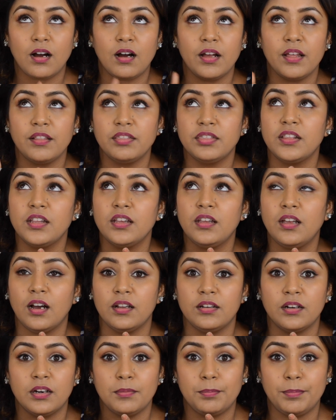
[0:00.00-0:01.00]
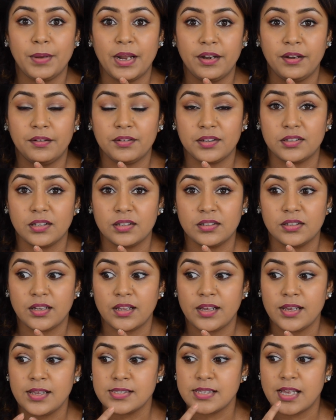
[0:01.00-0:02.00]
in the color Berry
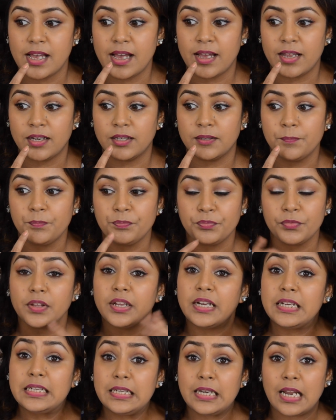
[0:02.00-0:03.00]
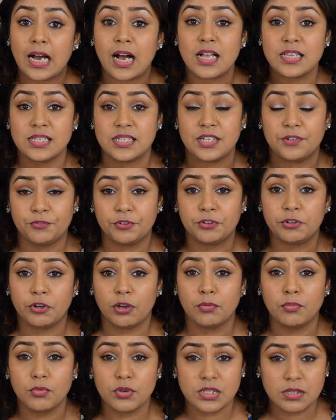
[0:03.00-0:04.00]
Recognize, and it lasted for
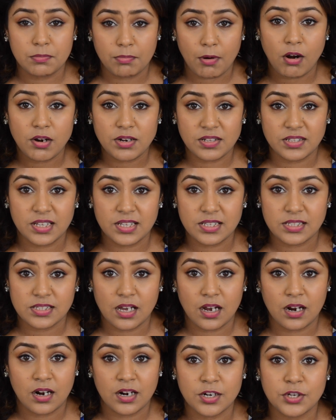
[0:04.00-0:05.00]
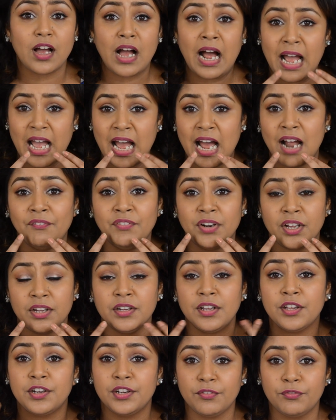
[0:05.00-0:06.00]
almost about 6 hours. I have done
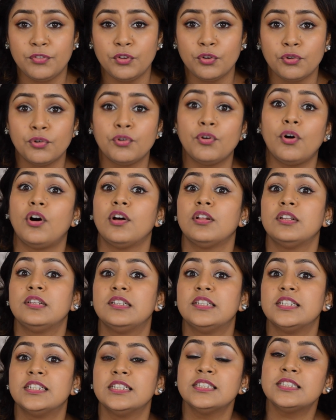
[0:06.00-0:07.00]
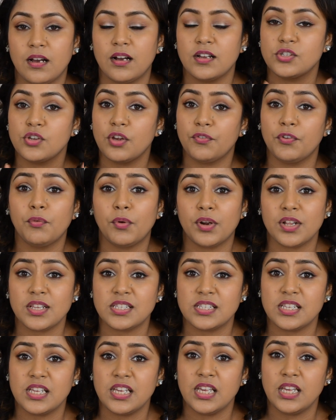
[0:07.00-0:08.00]
a review on this, so if you want to
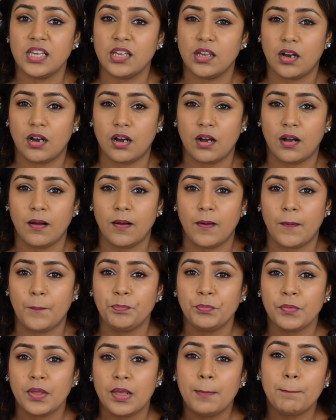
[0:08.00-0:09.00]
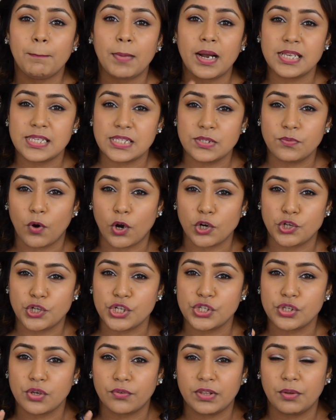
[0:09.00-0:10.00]
see my
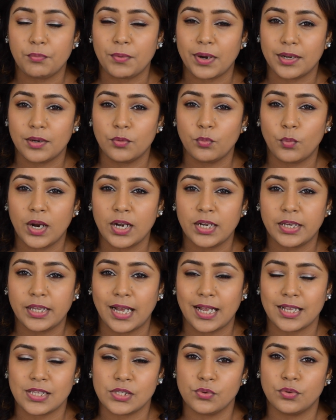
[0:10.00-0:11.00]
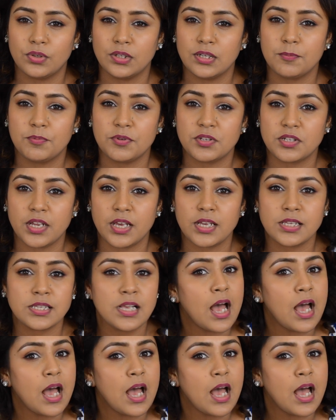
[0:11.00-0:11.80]
swatches of the Wet n Wild catsuit lipsticks,